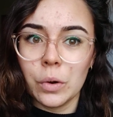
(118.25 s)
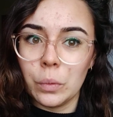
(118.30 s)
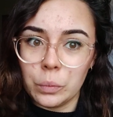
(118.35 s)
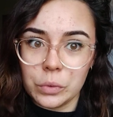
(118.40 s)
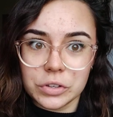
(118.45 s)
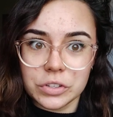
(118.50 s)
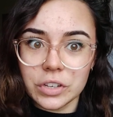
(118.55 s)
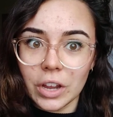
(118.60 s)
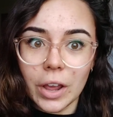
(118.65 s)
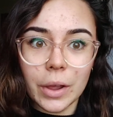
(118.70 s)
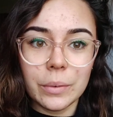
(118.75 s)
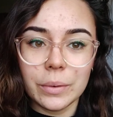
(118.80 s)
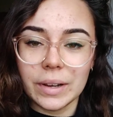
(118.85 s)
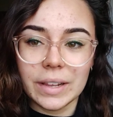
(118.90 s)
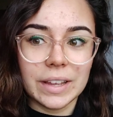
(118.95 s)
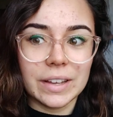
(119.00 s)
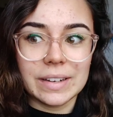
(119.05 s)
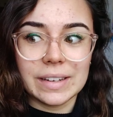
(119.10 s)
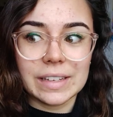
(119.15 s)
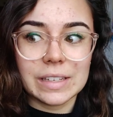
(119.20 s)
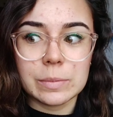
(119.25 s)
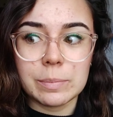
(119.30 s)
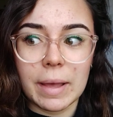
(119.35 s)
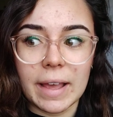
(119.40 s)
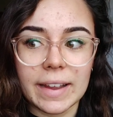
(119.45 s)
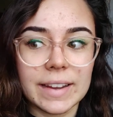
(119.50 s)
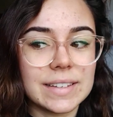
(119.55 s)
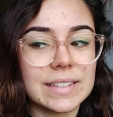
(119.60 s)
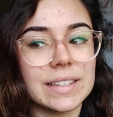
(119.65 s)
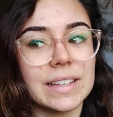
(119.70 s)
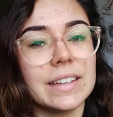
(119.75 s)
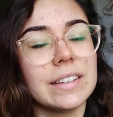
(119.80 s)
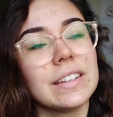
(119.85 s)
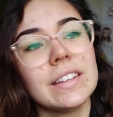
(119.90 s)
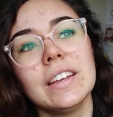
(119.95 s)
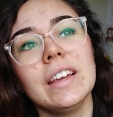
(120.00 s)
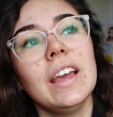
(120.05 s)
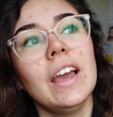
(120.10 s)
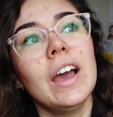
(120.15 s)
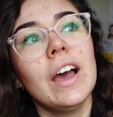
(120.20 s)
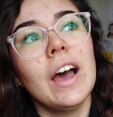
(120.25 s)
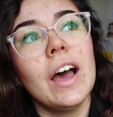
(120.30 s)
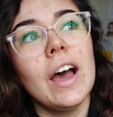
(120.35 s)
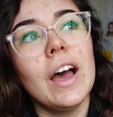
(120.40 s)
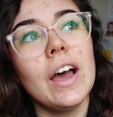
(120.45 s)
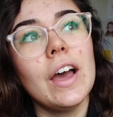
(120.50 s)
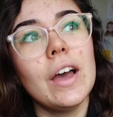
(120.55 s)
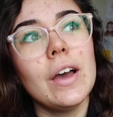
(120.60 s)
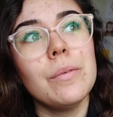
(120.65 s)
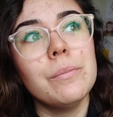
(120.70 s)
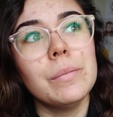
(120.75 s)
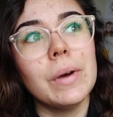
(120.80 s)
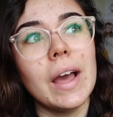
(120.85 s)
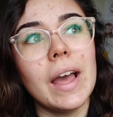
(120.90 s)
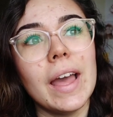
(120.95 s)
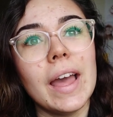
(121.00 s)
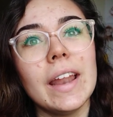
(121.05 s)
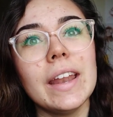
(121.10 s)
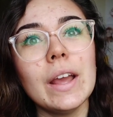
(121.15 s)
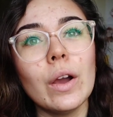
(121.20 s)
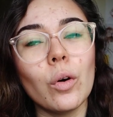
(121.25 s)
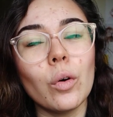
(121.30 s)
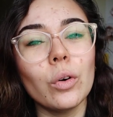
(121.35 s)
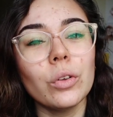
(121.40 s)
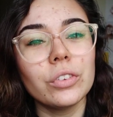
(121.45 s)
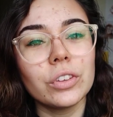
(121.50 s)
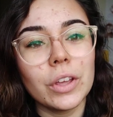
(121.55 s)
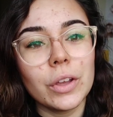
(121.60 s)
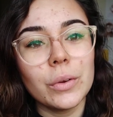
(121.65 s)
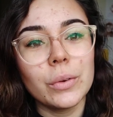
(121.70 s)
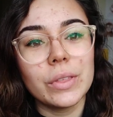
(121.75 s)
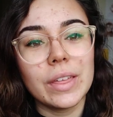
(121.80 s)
was totally unexpected. Um, and it also